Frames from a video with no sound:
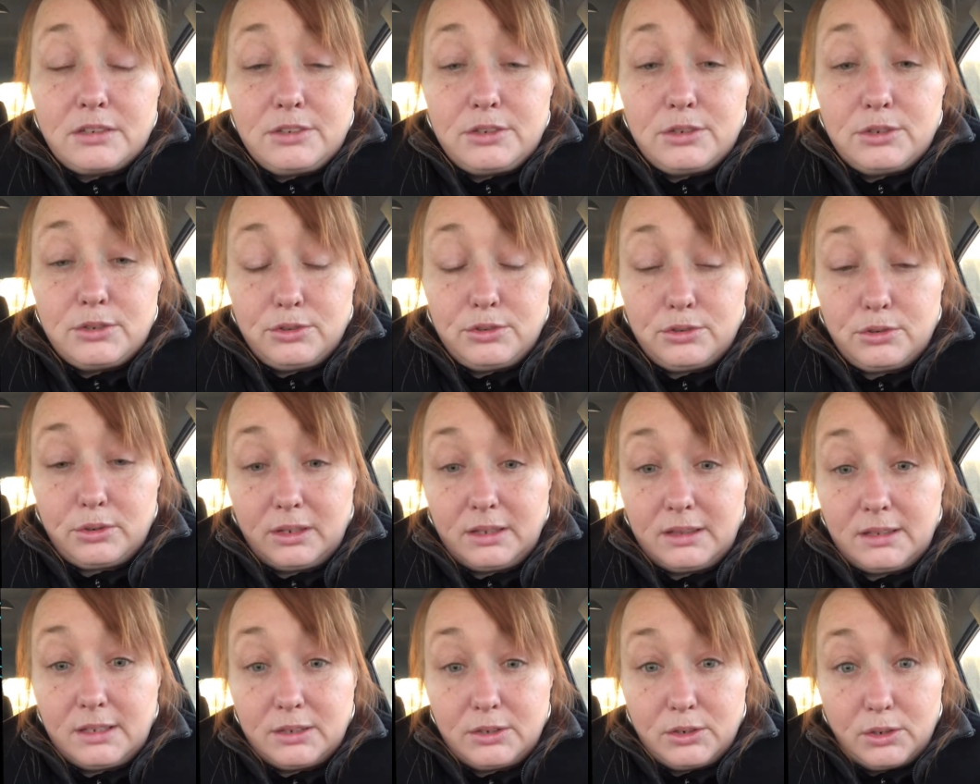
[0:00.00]
to
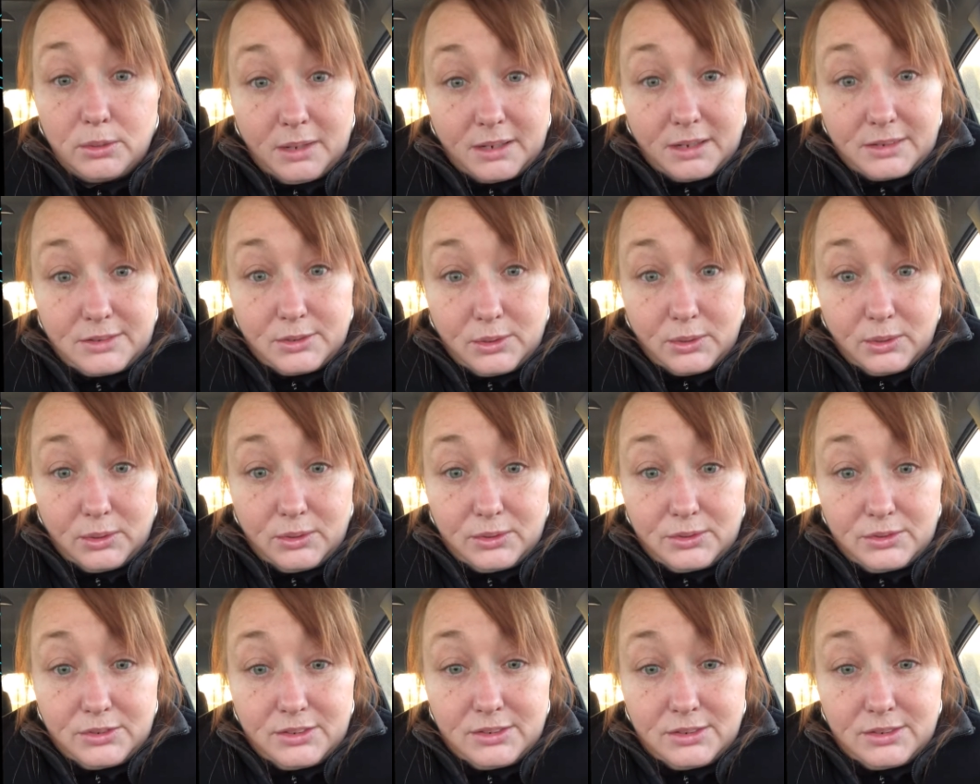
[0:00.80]
strengthen your
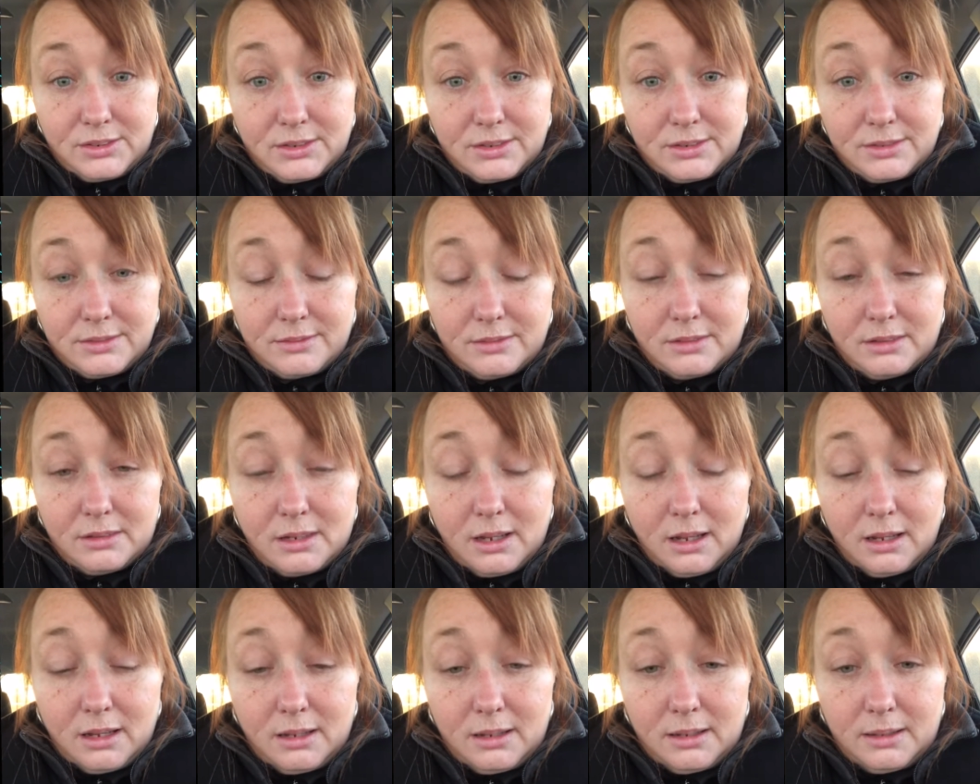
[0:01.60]
muscles.
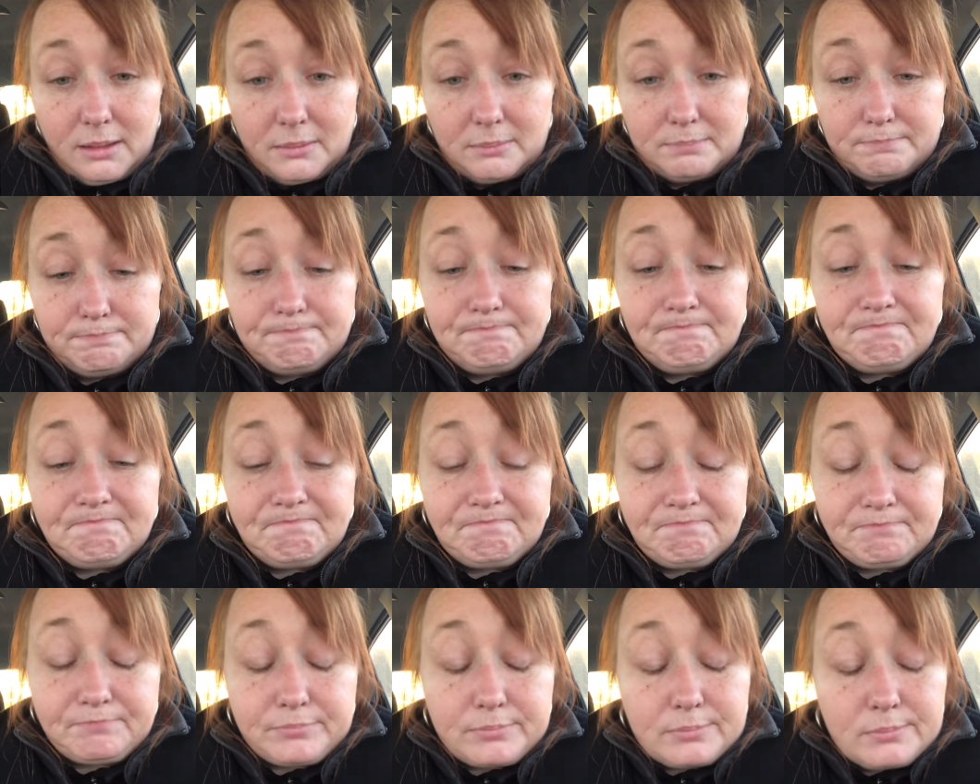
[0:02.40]

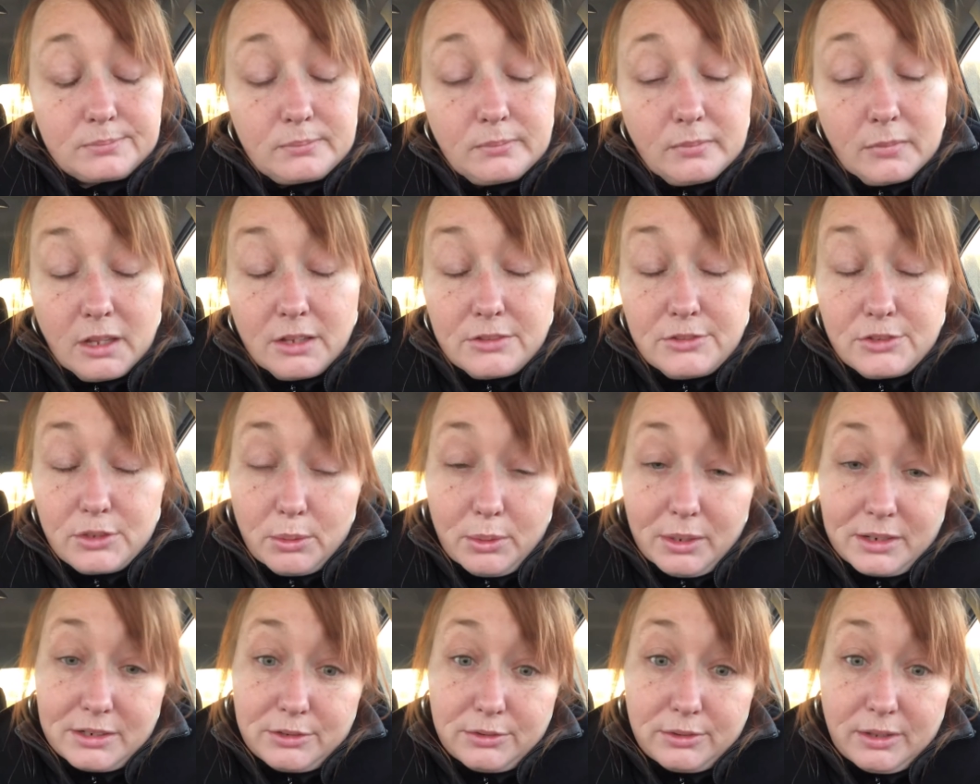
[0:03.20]

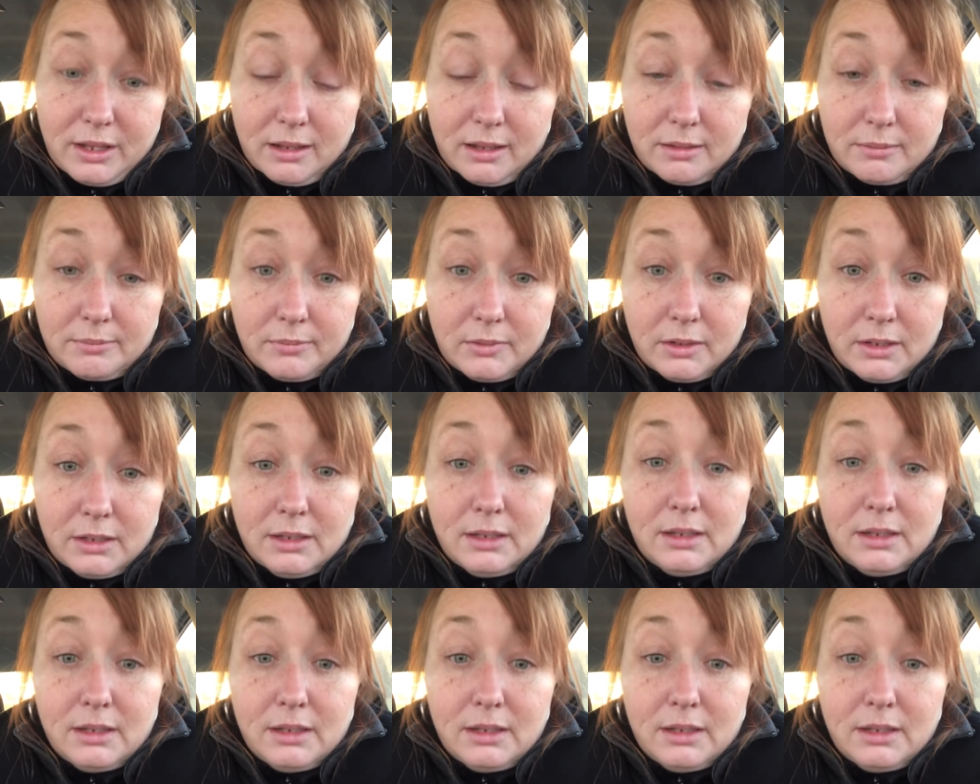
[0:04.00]
So I do that.